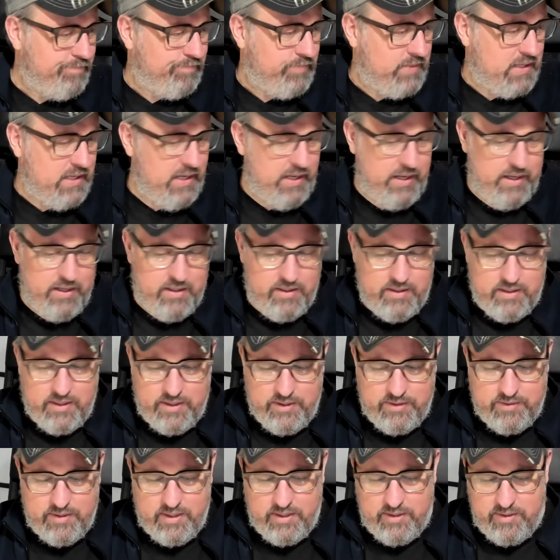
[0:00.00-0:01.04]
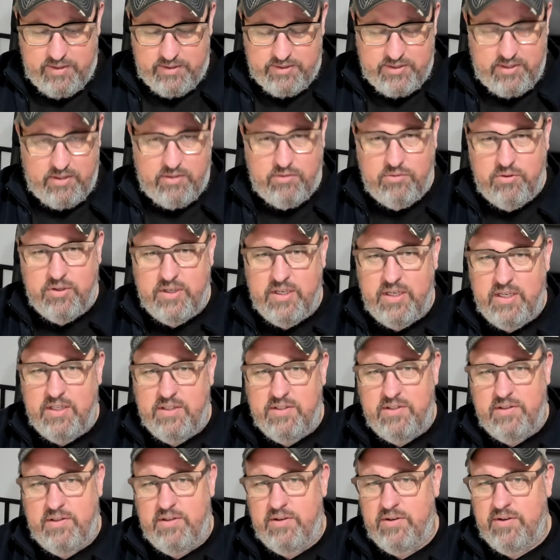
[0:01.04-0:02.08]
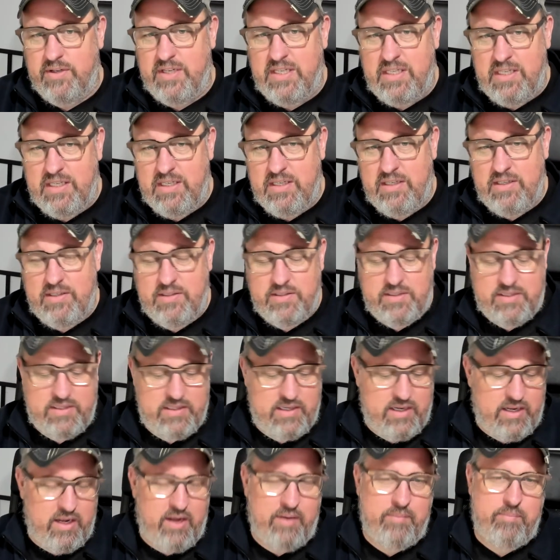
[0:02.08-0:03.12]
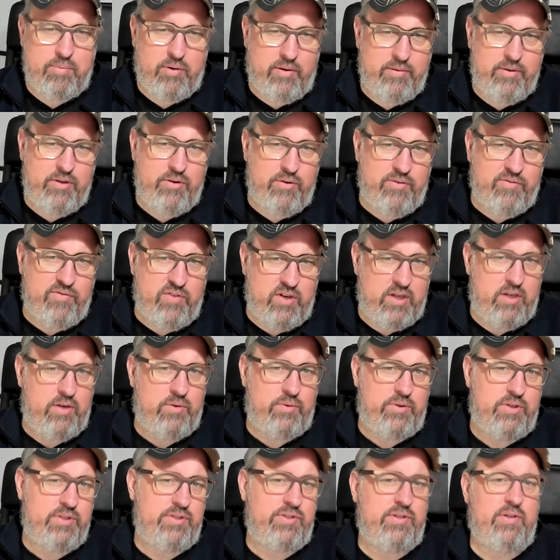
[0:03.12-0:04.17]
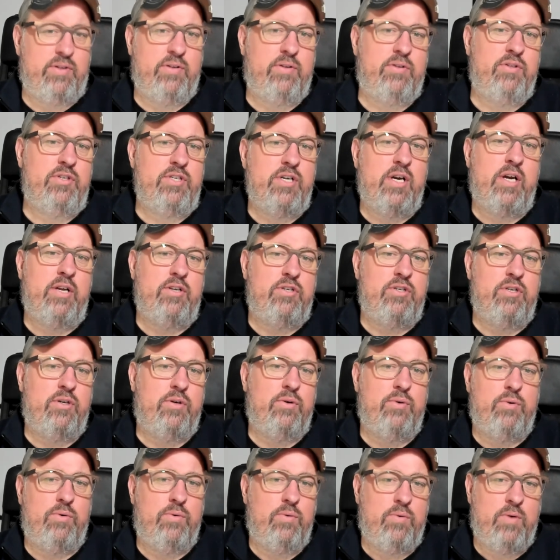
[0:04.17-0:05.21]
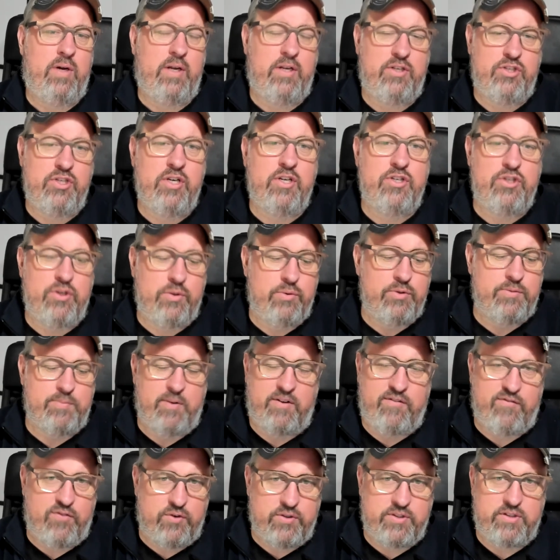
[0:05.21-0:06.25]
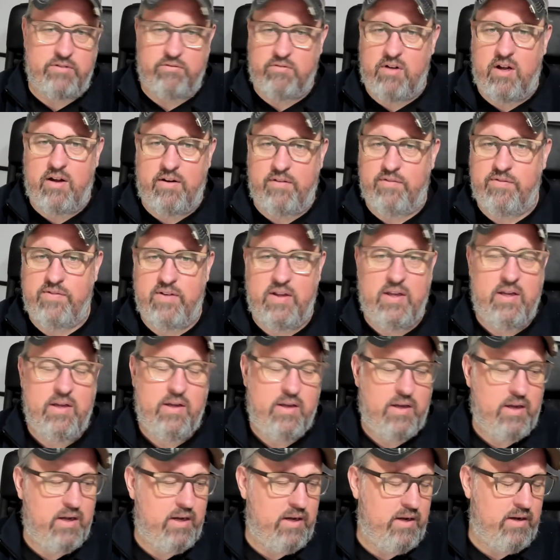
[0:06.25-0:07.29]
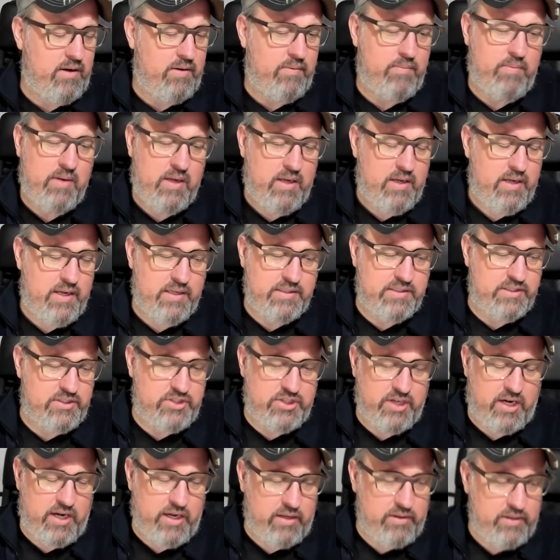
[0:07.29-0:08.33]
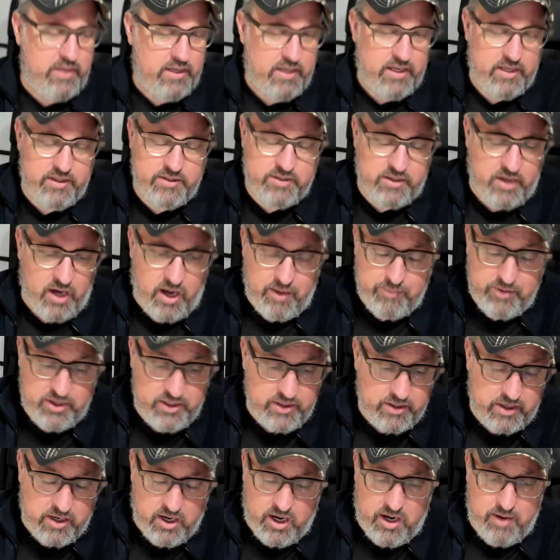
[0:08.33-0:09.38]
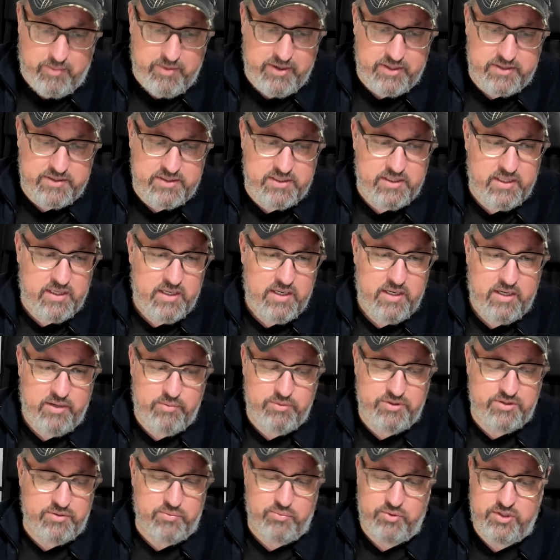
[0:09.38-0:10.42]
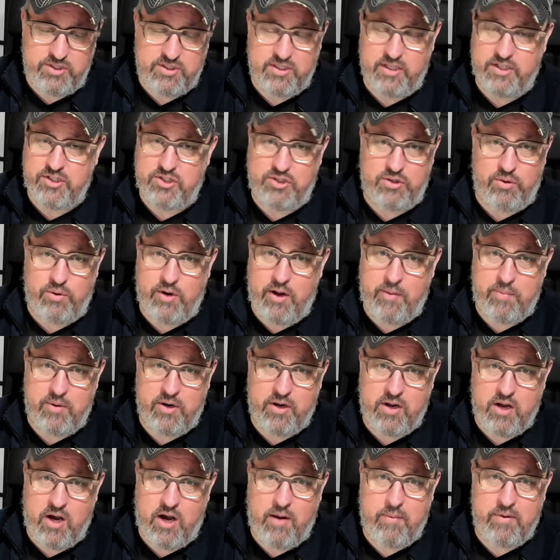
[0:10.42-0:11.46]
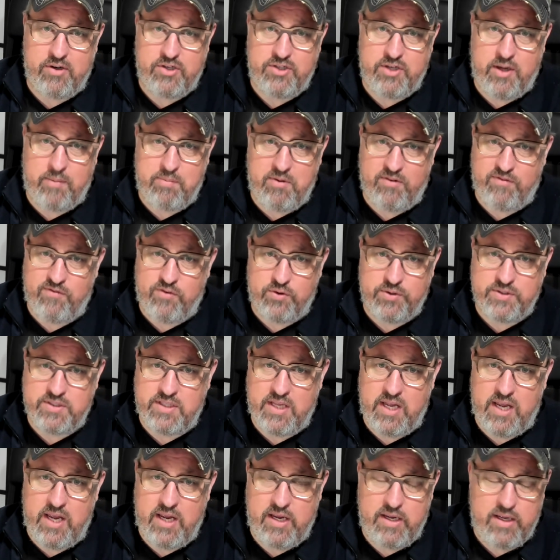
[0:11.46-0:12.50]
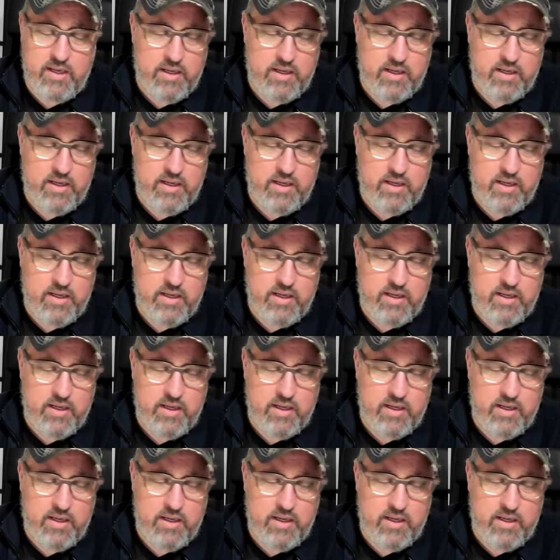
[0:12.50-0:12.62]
And I started looking into their keys. I'm probably do a video just on GI Joe. Like GI Joe was my first love as a child. It got me into comics. It was the reason I showed up at a comic shop the first day.